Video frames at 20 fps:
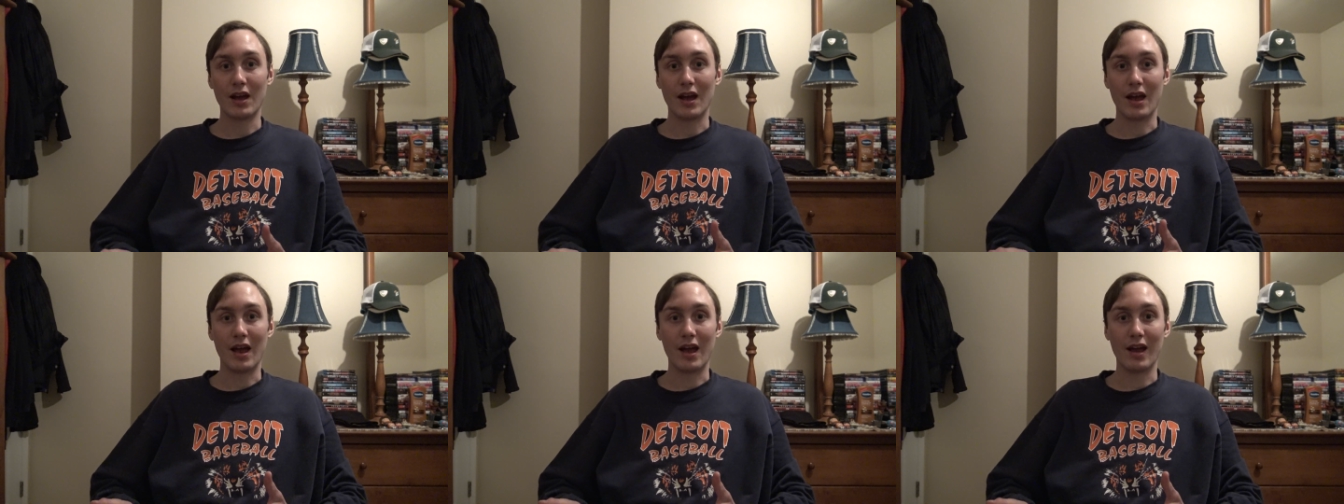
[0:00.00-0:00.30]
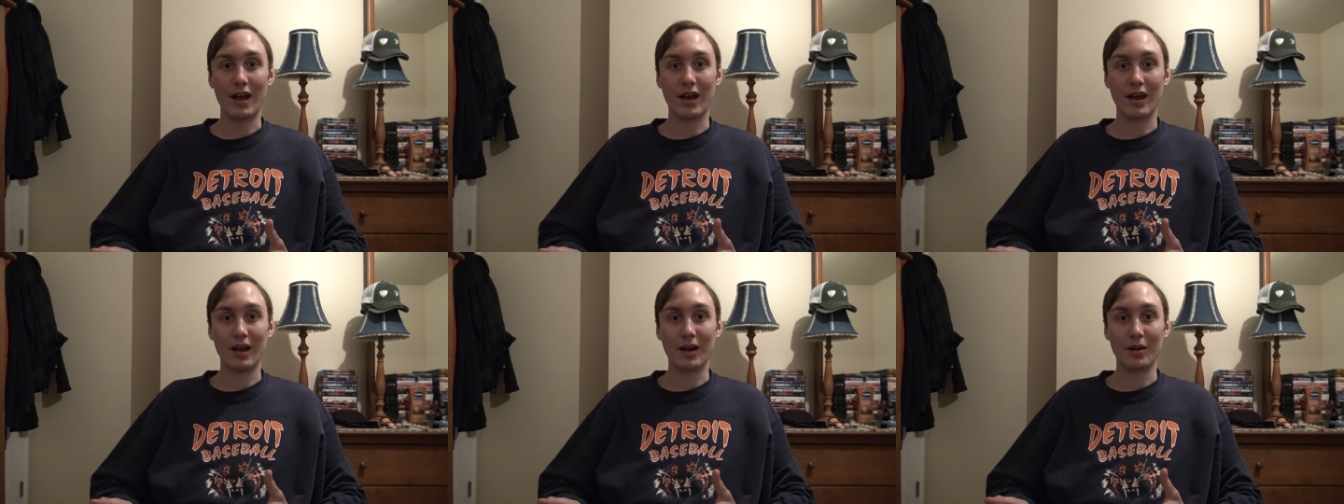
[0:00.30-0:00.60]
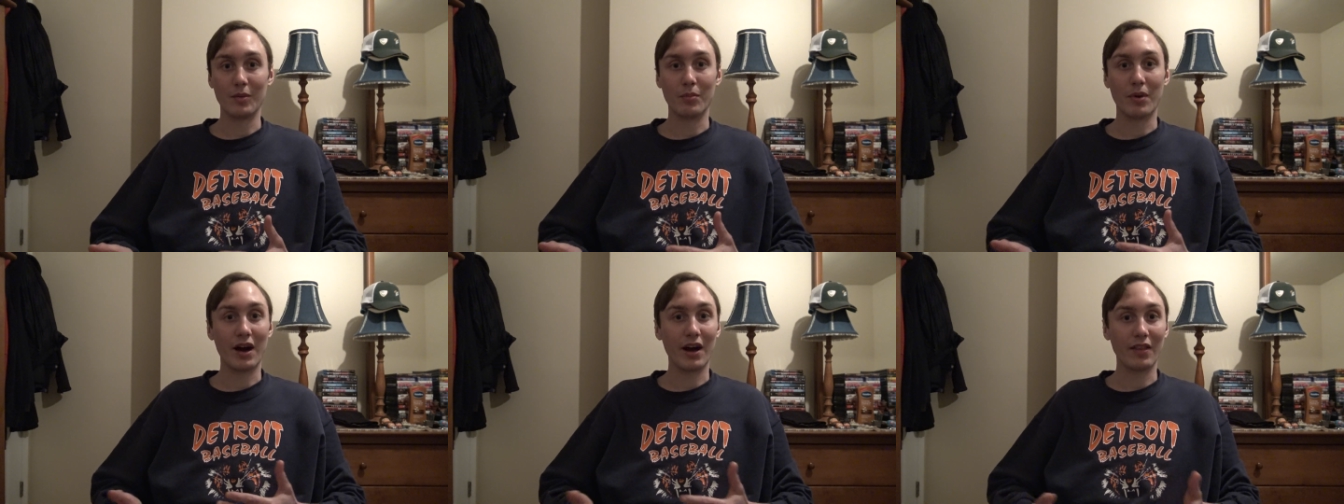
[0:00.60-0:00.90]

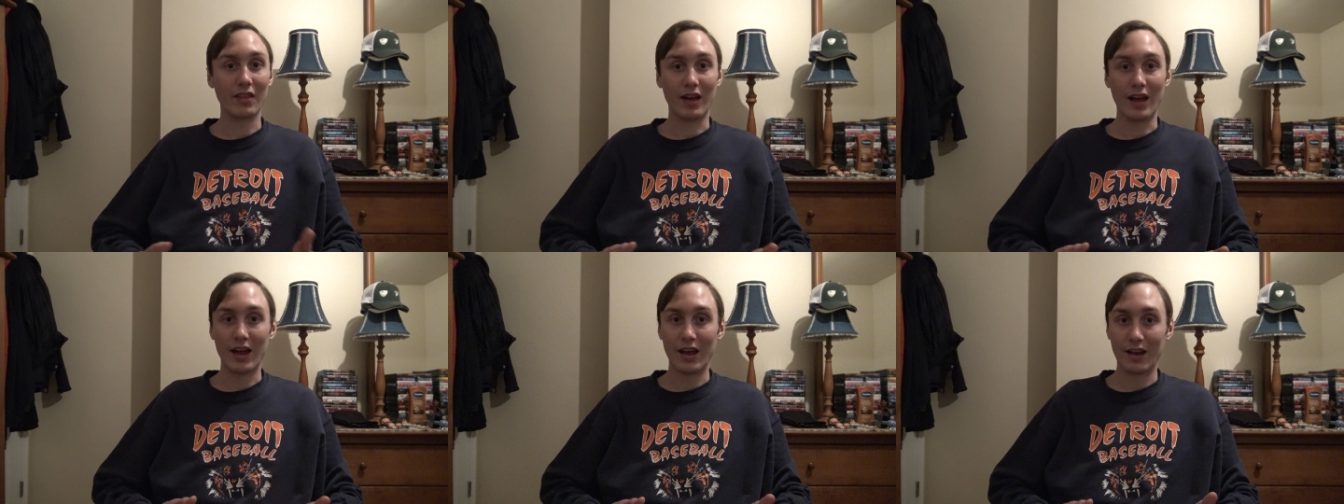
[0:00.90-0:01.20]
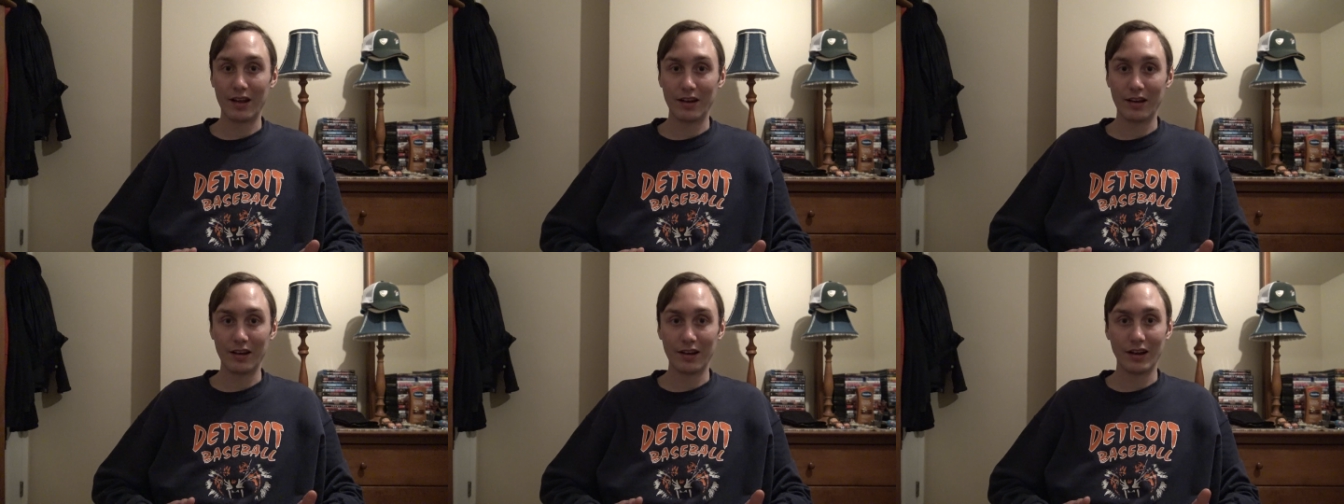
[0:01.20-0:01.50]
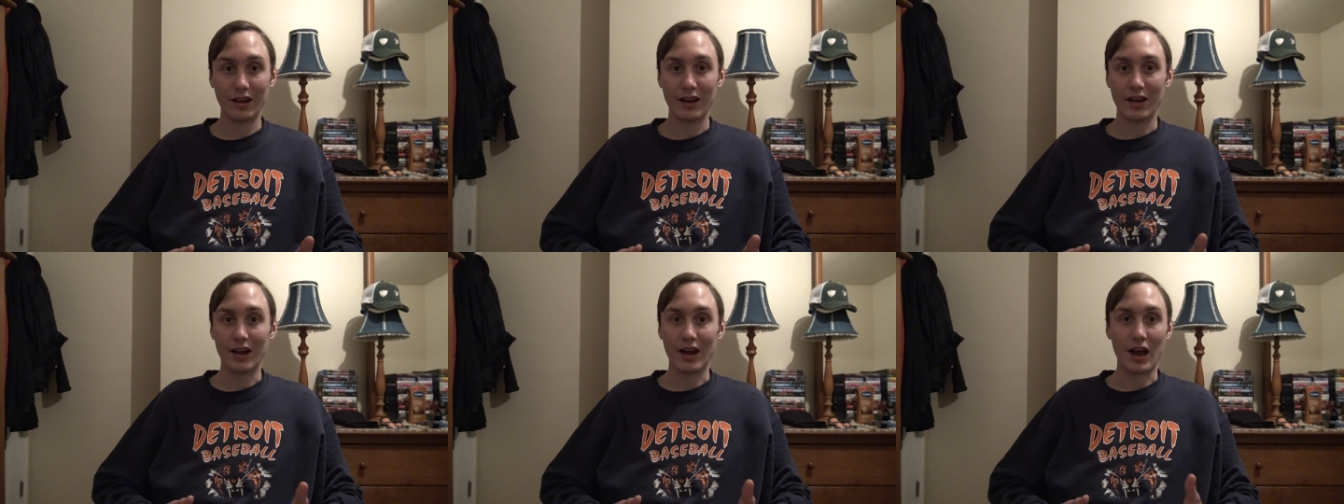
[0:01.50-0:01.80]
And by the end,
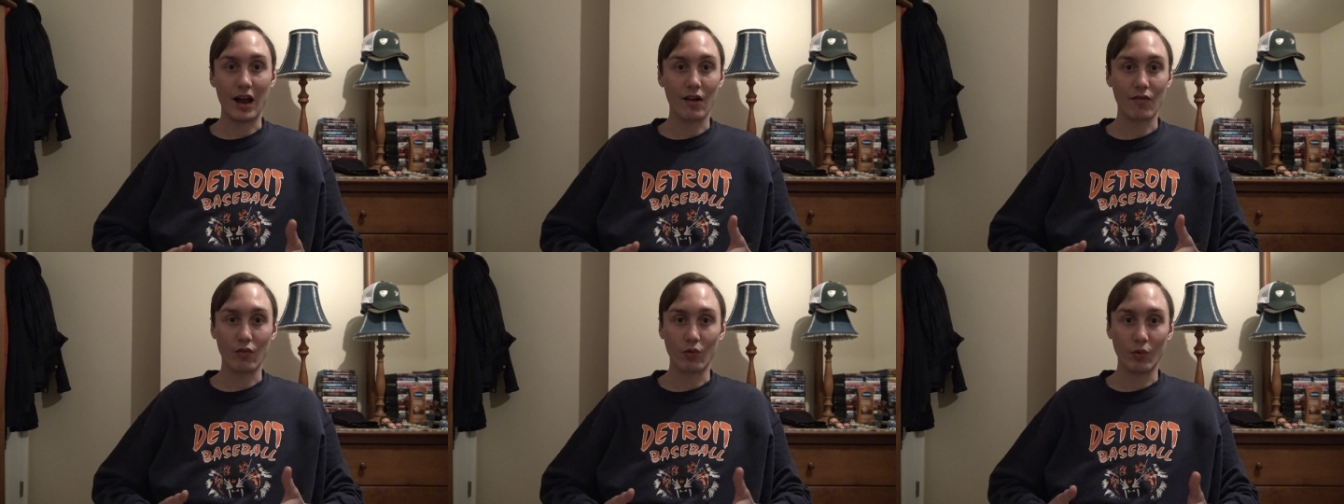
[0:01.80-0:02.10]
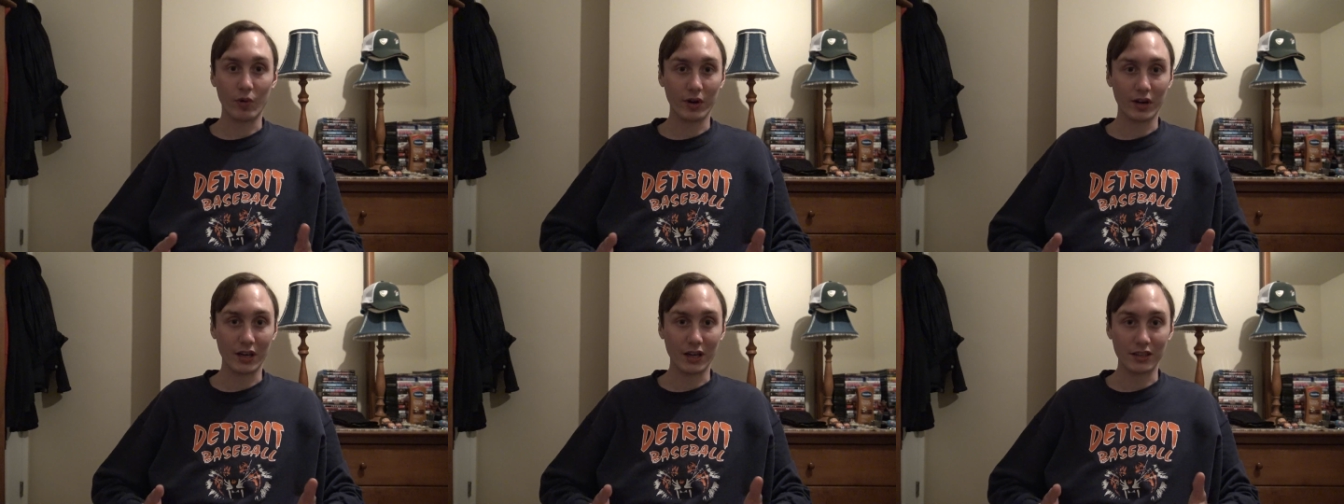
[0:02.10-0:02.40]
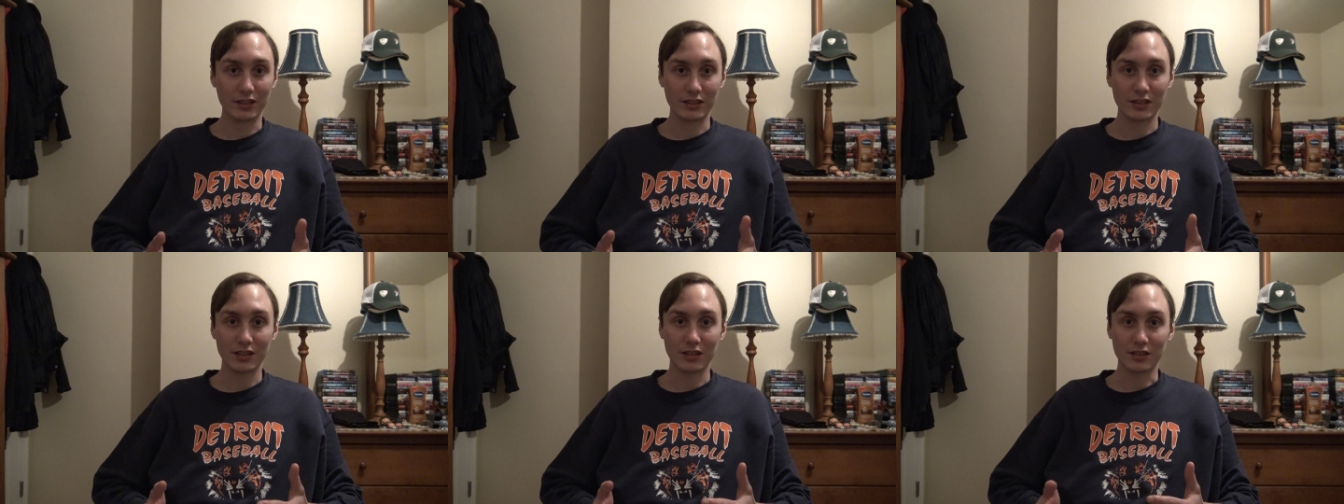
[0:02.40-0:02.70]
everyone gets